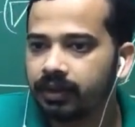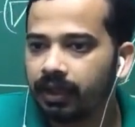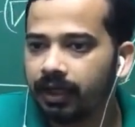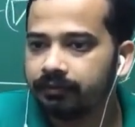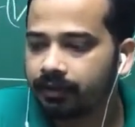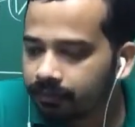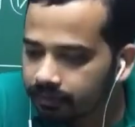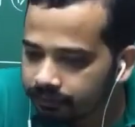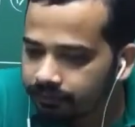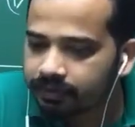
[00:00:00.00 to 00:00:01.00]
And we are going
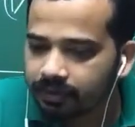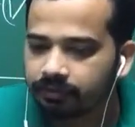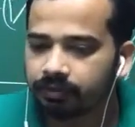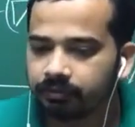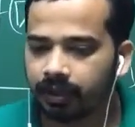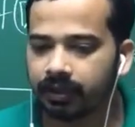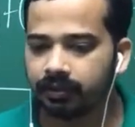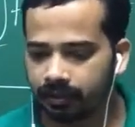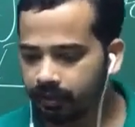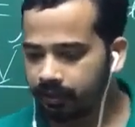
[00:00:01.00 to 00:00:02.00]
to fix that one by
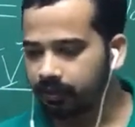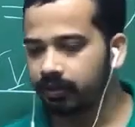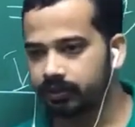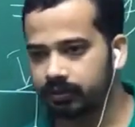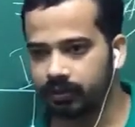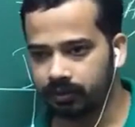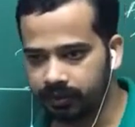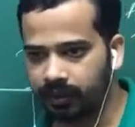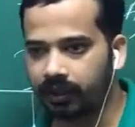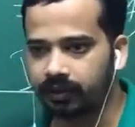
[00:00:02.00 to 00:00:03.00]

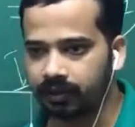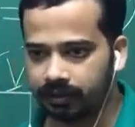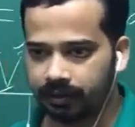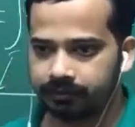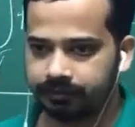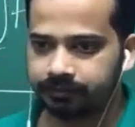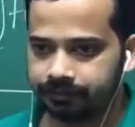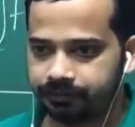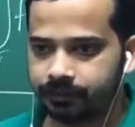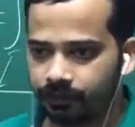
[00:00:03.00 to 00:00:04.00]
Dirac delta
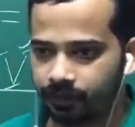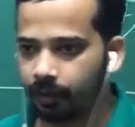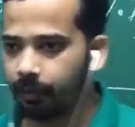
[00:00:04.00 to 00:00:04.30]
for a